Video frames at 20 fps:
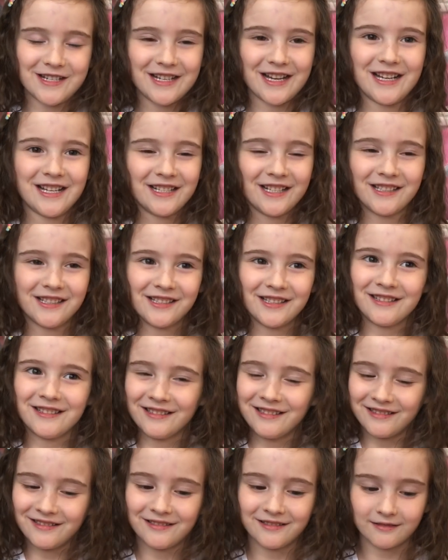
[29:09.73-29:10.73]
Yep, blue
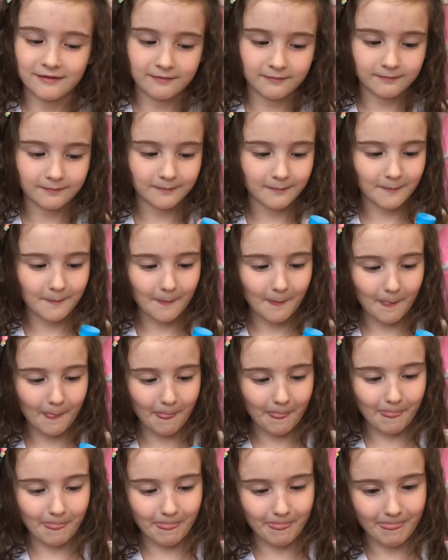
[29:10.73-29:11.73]
bubbles. All right,
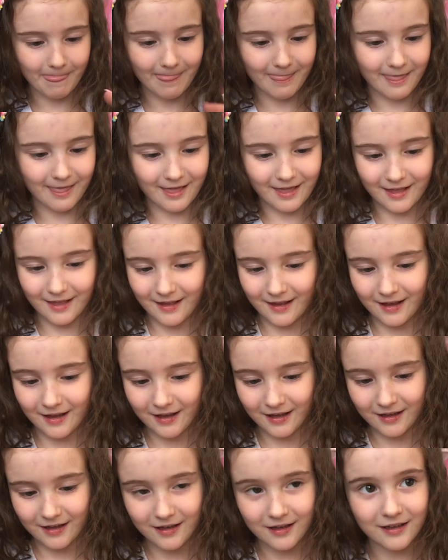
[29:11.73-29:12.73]
let's have a try,
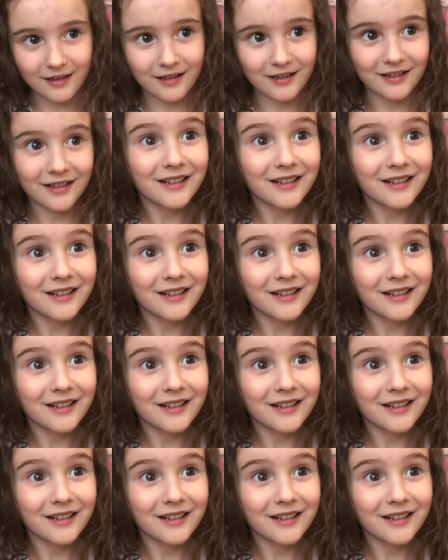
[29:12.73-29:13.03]
shall we?